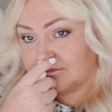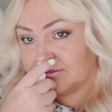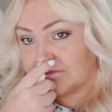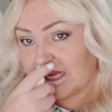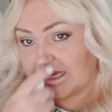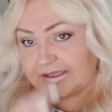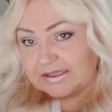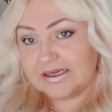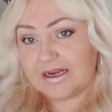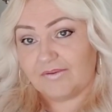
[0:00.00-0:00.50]

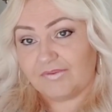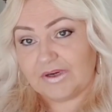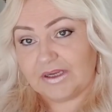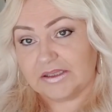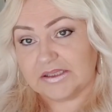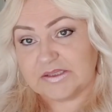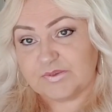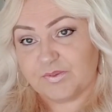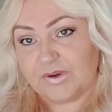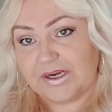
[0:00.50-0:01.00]
I did have a little
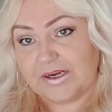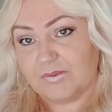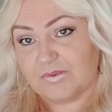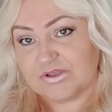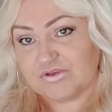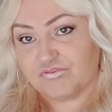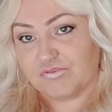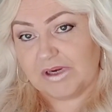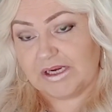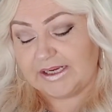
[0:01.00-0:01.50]
spray and it
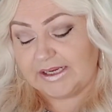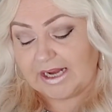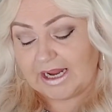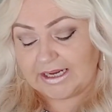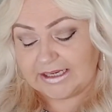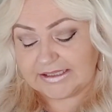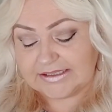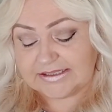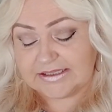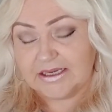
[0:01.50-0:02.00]
was really
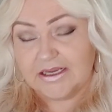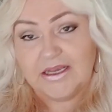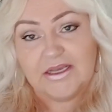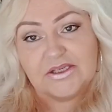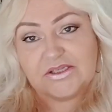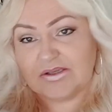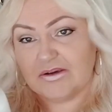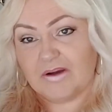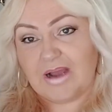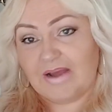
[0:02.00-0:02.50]
nice,
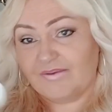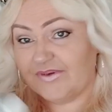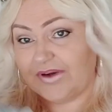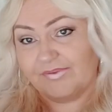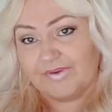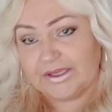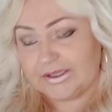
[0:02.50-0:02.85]
so I've never